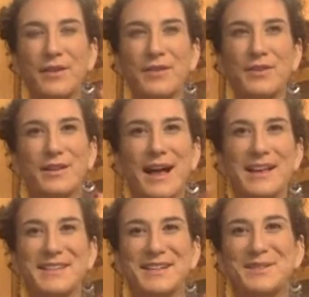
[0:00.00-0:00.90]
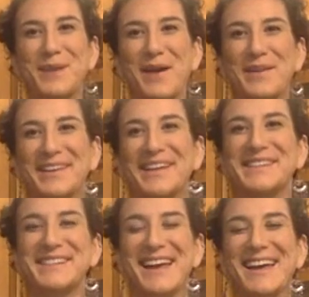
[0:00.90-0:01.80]
of your classic sprouting
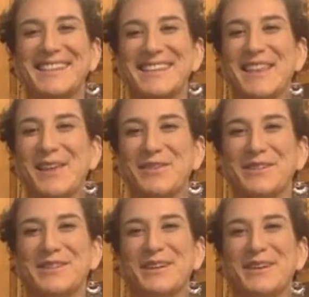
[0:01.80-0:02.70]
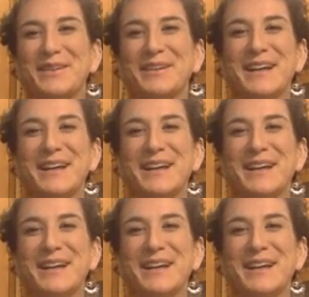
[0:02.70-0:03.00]
list, I can send that over to you.